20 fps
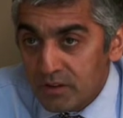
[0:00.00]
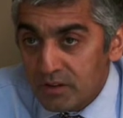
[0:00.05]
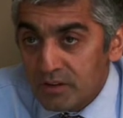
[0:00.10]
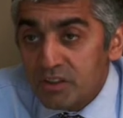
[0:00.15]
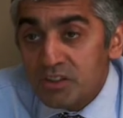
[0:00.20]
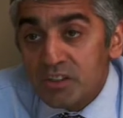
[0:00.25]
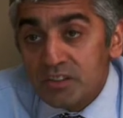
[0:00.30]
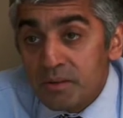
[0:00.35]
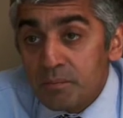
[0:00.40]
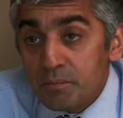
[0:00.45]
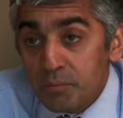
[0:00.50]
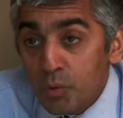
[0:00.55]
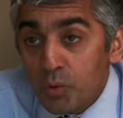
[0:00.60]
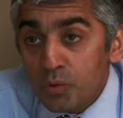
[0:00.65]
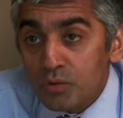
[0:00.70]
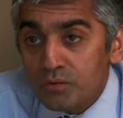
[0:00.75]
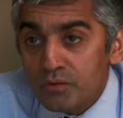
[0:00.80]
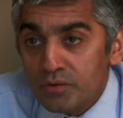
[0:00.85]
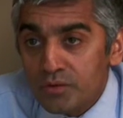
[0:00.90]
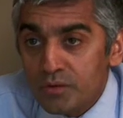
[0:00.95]
This is
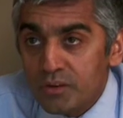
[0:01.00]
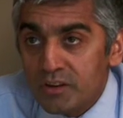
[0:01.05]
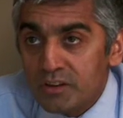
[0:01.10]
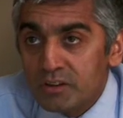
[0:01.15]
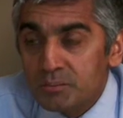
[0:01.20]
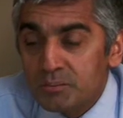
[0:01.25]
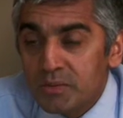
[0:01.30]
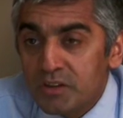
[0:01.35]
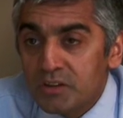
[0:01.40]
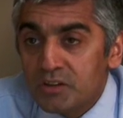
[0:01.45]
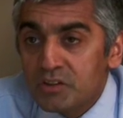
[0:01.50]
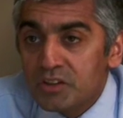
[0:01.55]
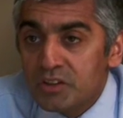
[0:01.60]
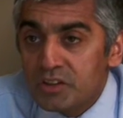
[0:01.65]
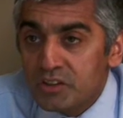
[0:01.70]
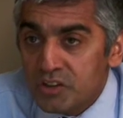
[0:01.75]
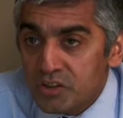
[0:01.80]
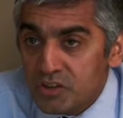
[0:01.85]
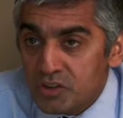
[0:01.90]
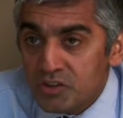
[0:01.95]
important for us because
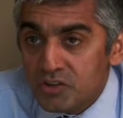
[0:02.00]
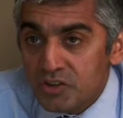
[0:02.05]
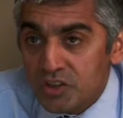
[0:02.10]
conditions